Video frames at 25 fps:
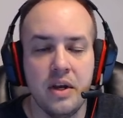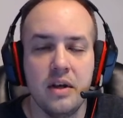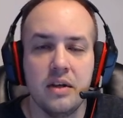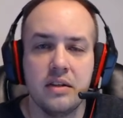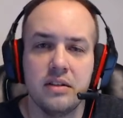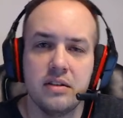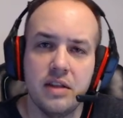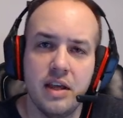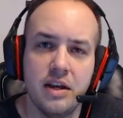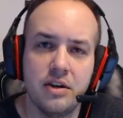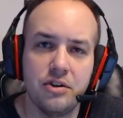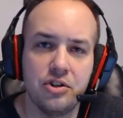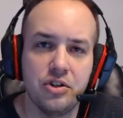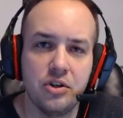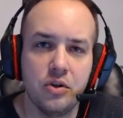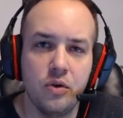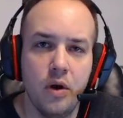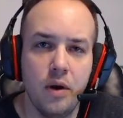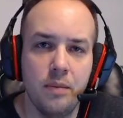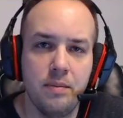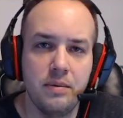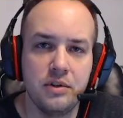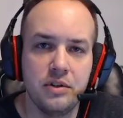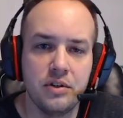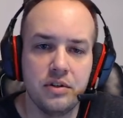So that'll show
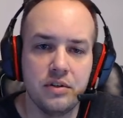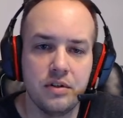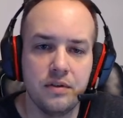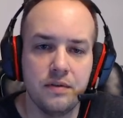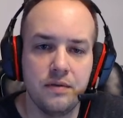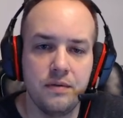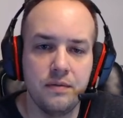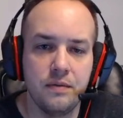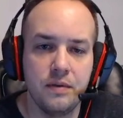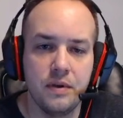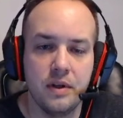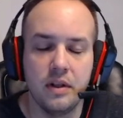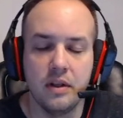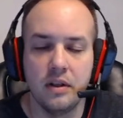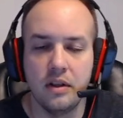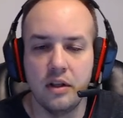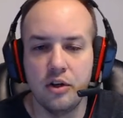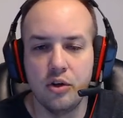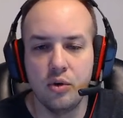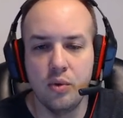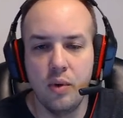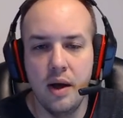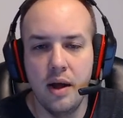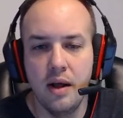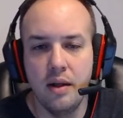up in just a
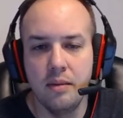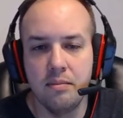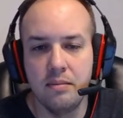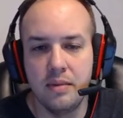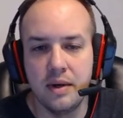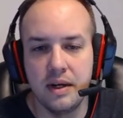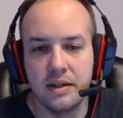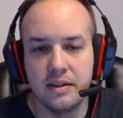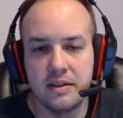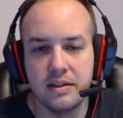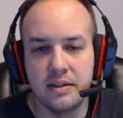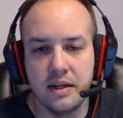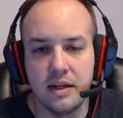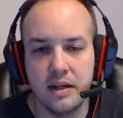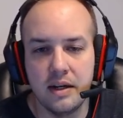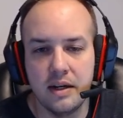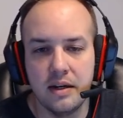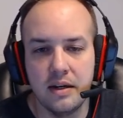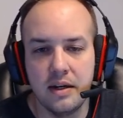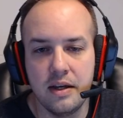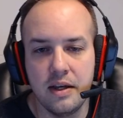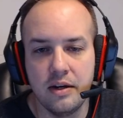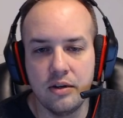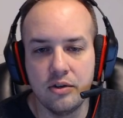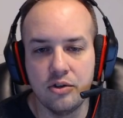little while, but
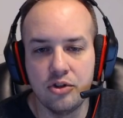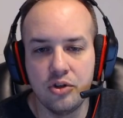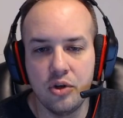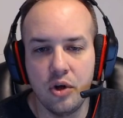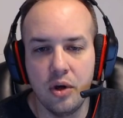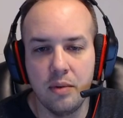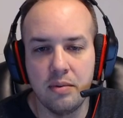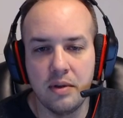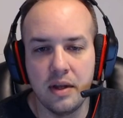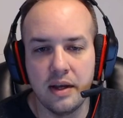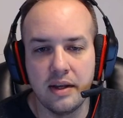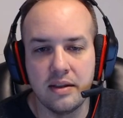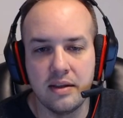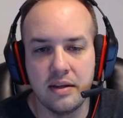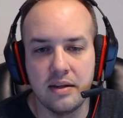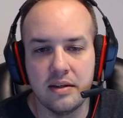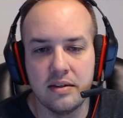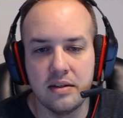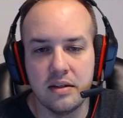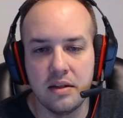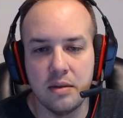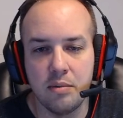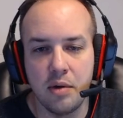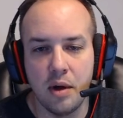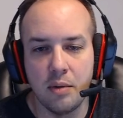it'll show up like this
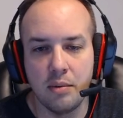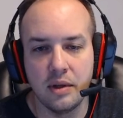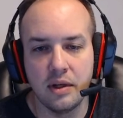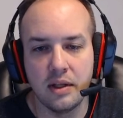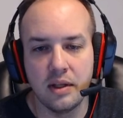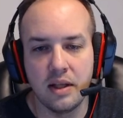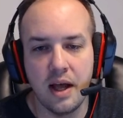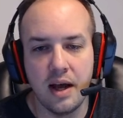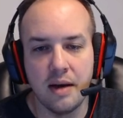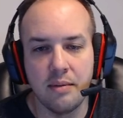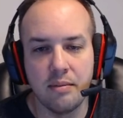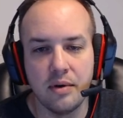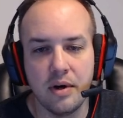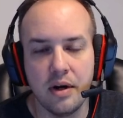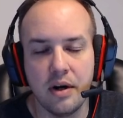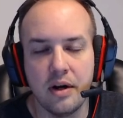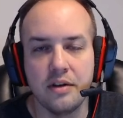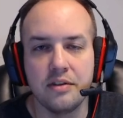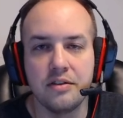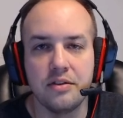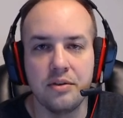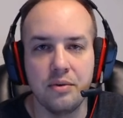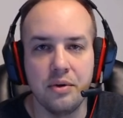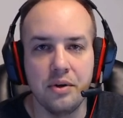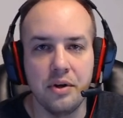in the public library
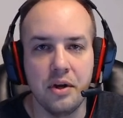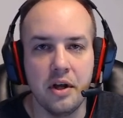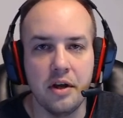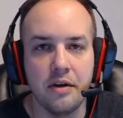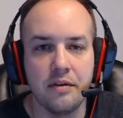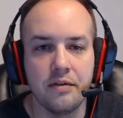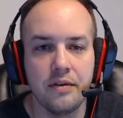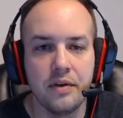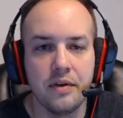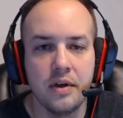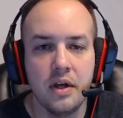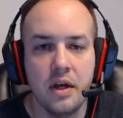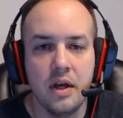soon enough.